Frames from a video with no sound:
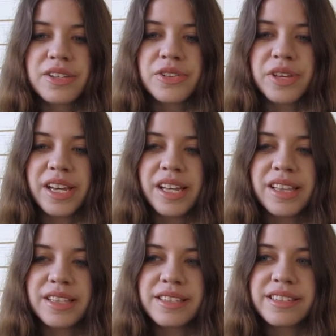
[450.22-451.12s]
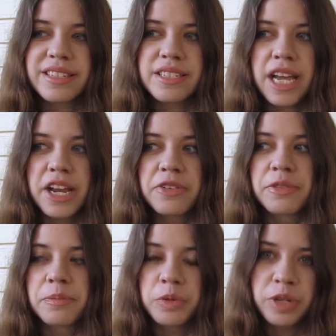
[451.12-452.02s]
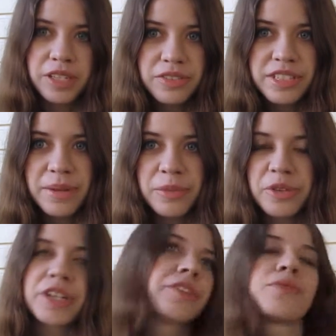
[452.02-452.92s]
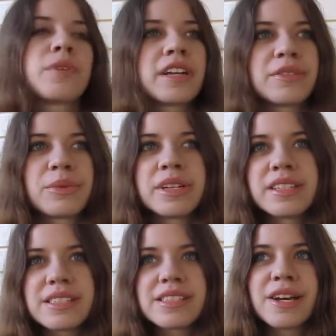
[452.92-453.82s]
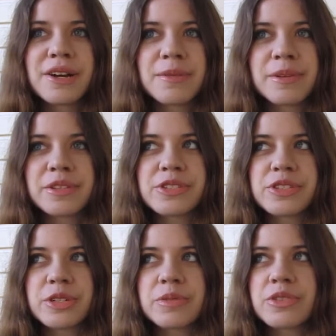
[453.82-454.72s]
So yeah, that's just kind of a brief summary of what I want to just talk about this trip.